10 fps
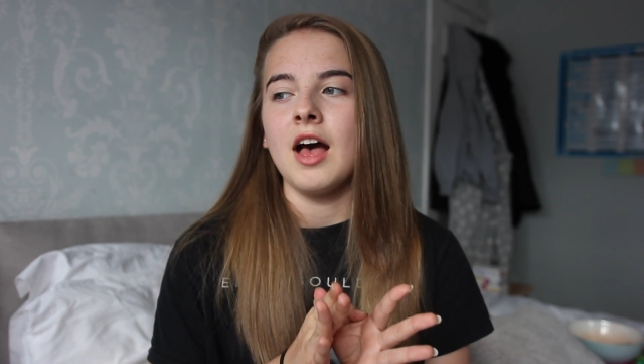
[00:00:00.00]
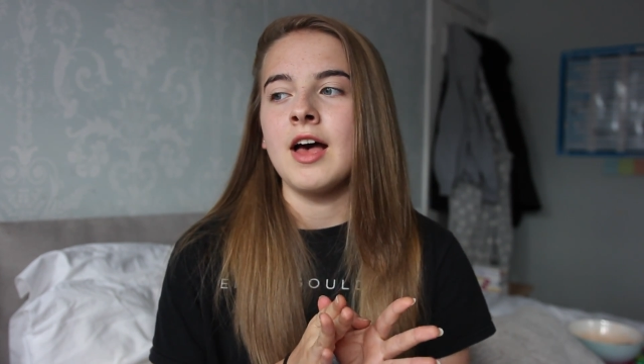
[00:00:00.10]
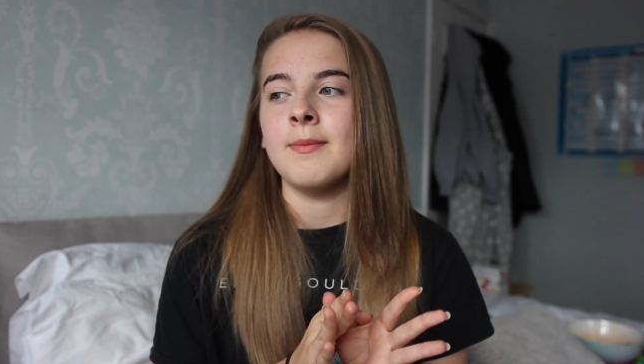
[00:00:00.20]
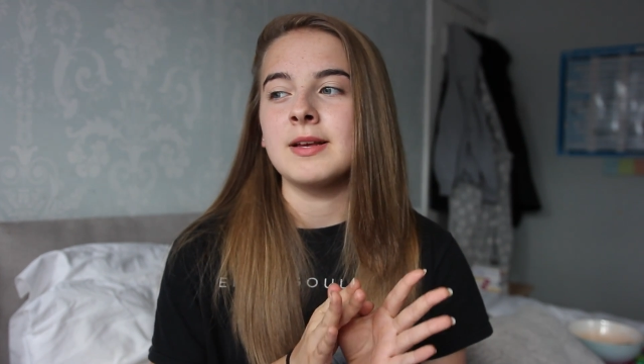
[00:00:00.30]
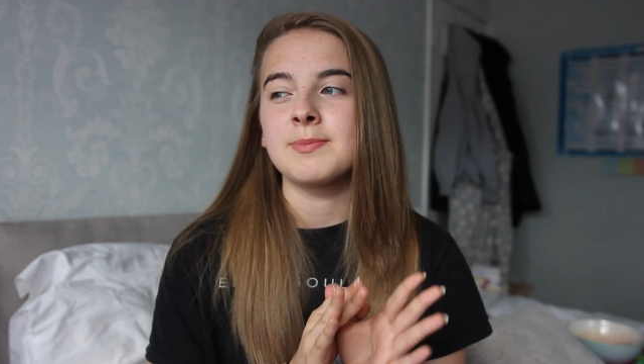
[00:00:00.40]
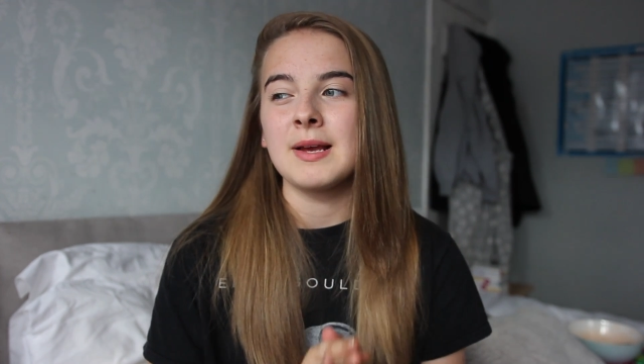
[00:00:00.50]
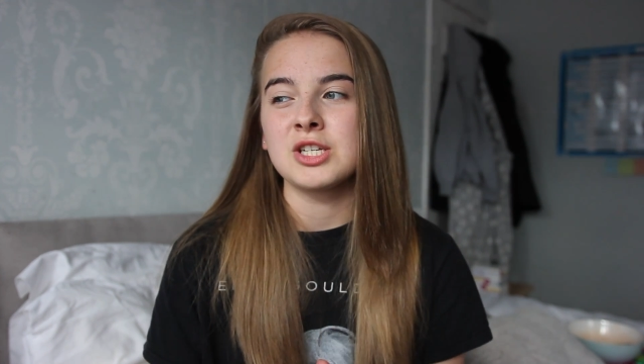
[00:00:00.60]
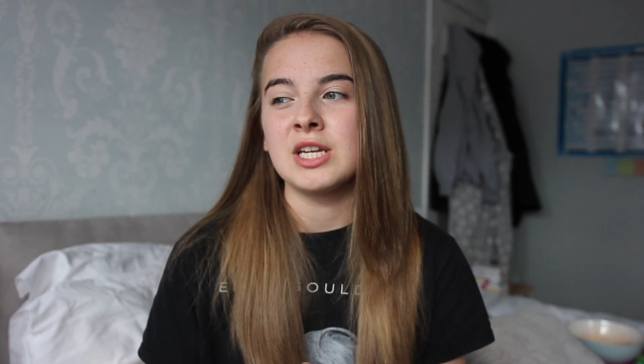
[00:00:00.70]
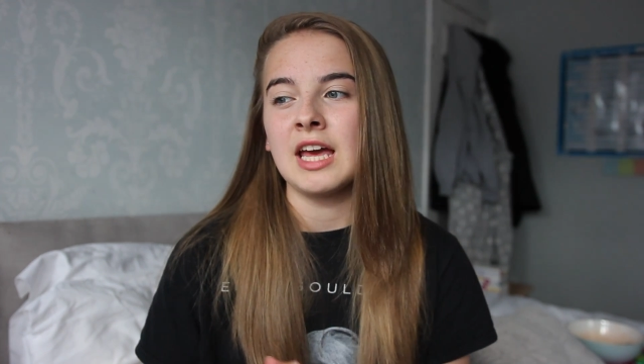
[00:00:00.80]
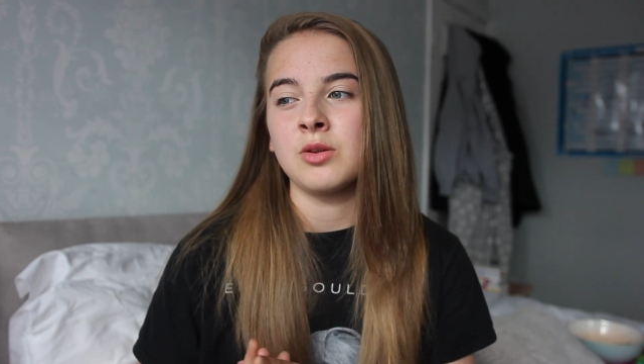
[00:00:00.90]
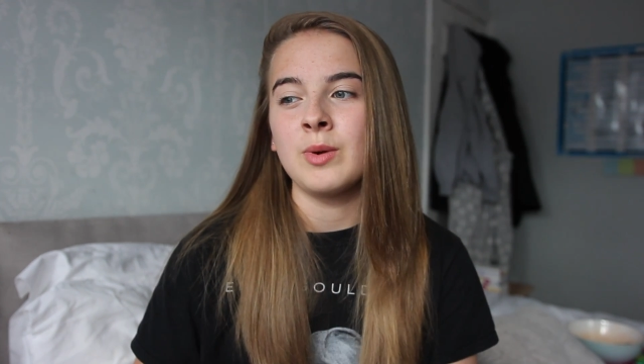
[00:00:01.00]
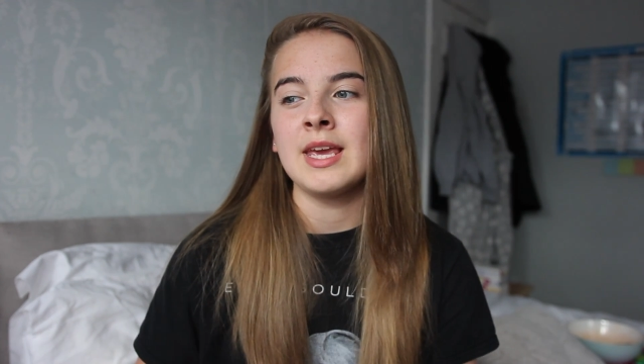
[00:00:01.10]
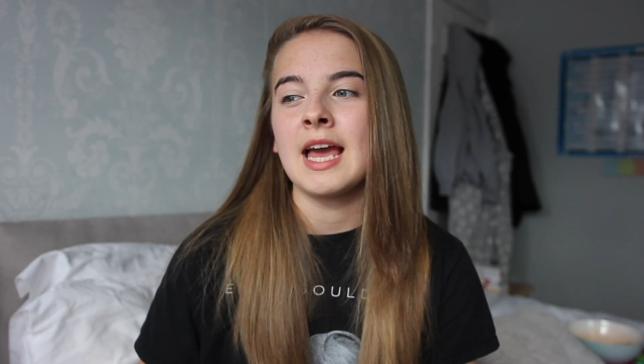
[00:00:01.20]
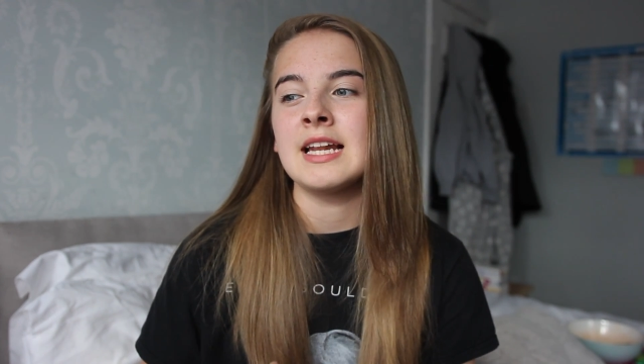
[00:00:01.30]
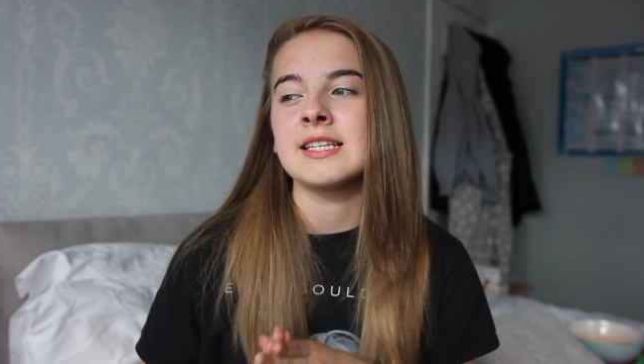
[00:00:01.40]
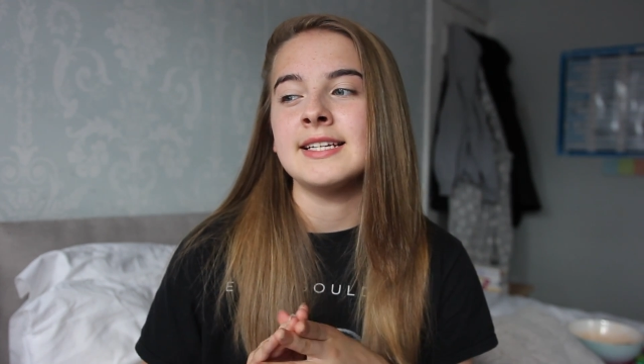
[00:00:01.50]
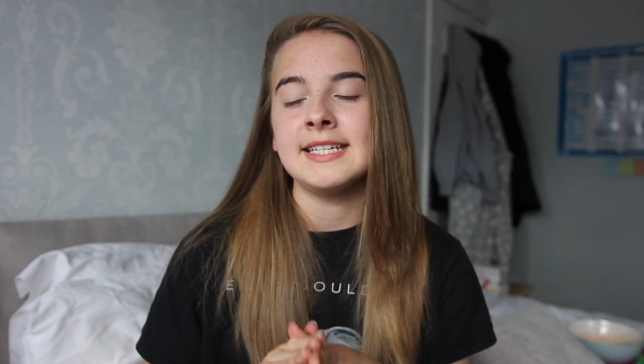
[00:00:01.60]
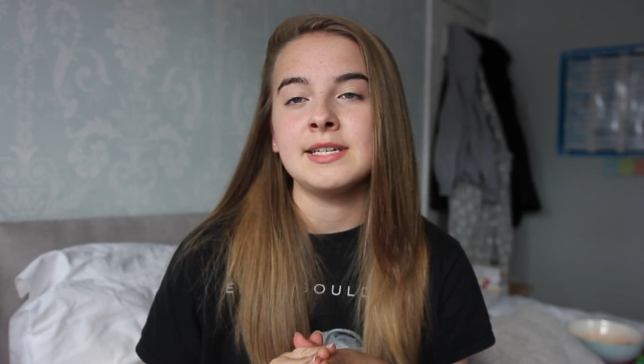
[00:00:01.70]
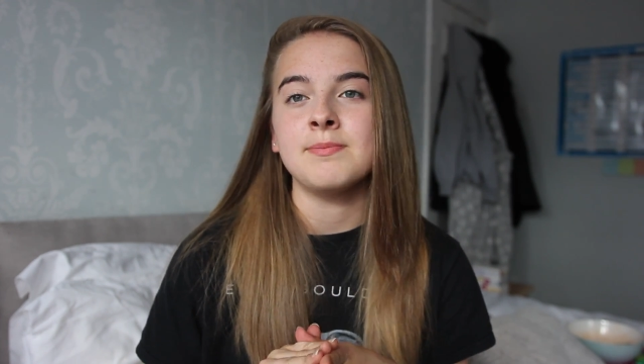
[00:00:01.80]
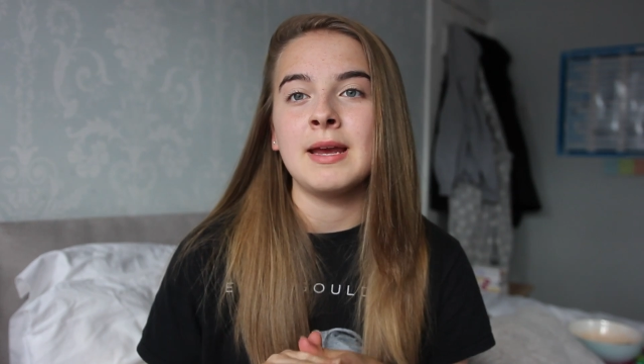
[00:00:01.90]
Especially at the weekends, I
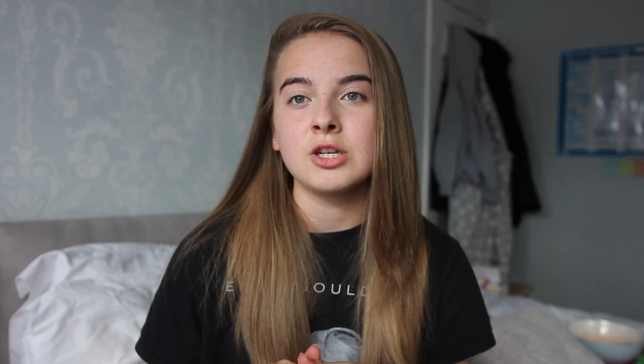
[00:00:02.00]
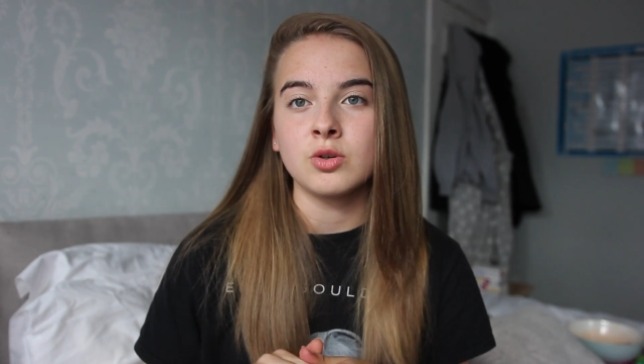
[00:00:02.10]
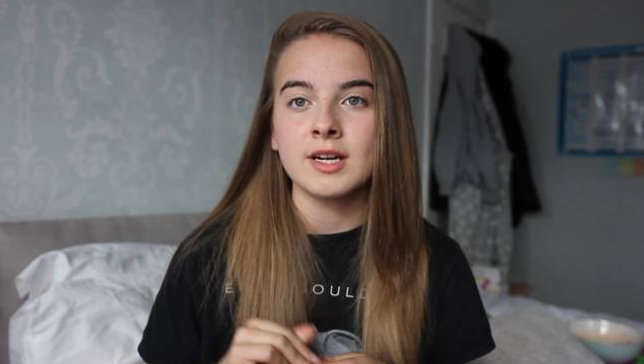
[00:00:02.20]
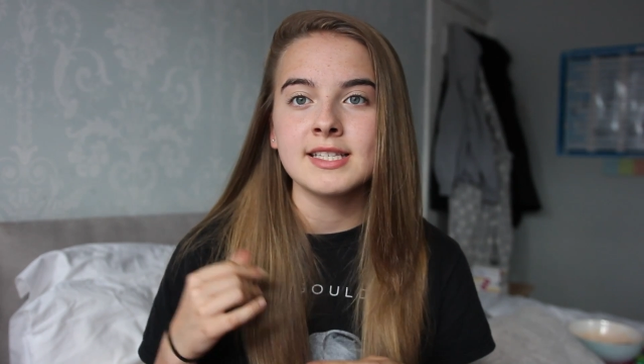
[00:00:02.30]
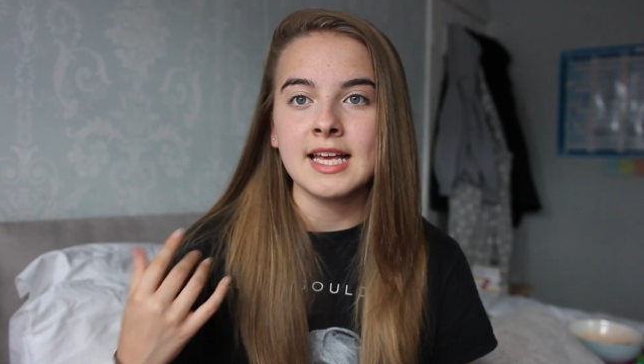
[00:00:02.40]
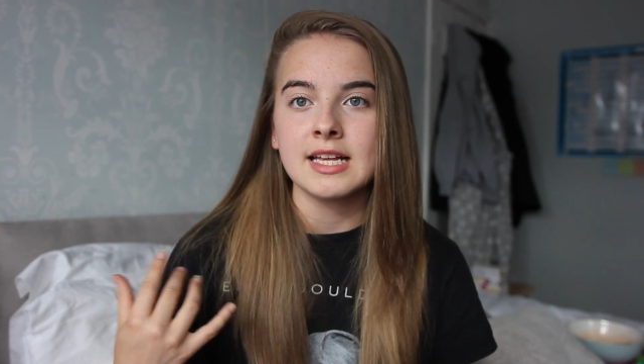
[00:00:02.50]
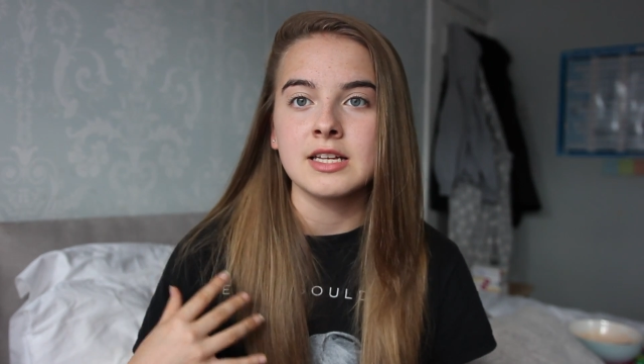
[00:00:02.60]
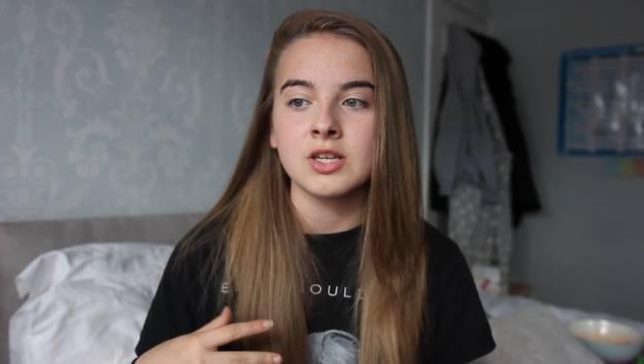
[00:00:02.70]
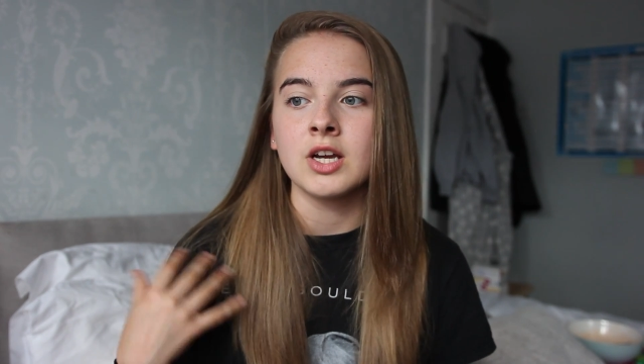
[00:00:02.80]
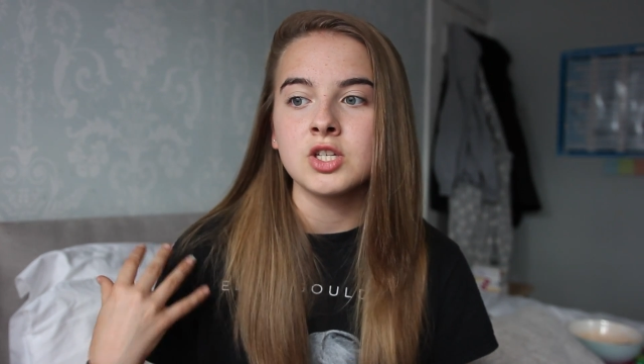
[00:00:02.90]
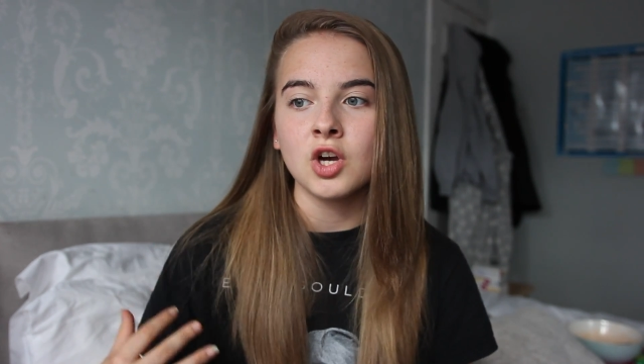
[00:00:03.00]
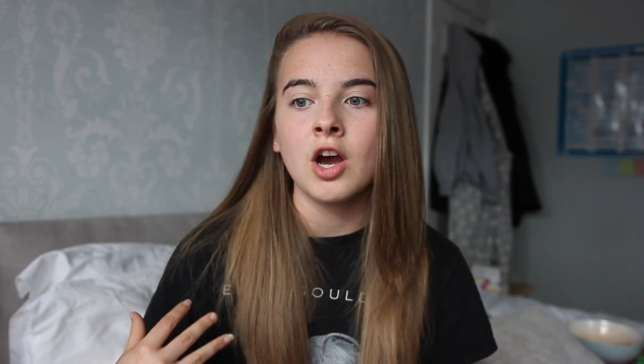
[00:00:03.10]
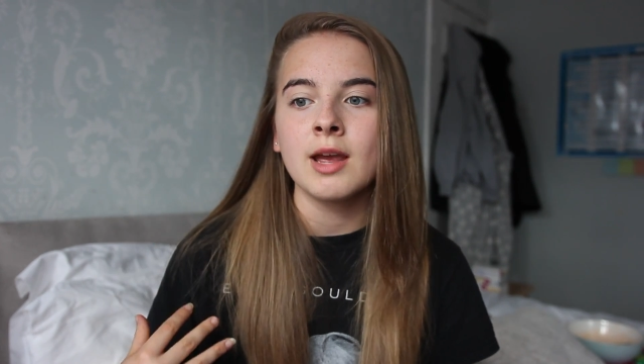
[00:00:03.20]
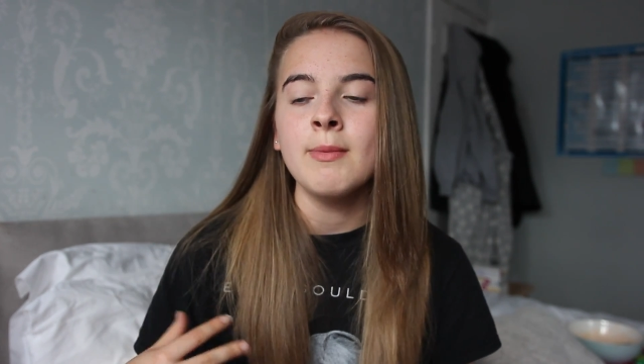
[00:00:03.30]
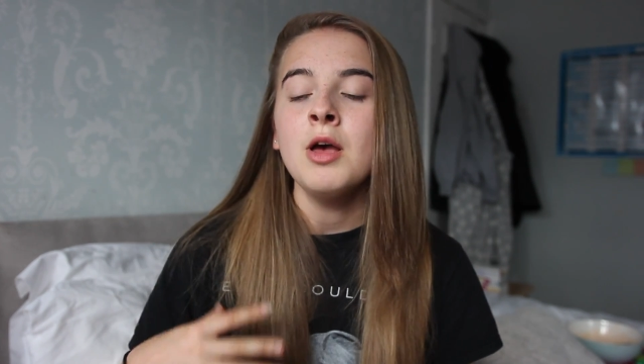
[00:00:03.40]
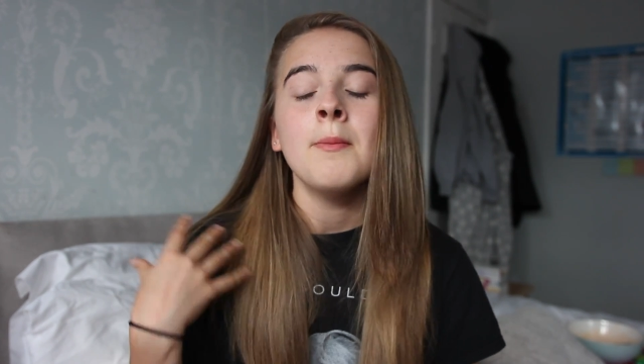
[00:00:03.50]
did make sure I set aside time.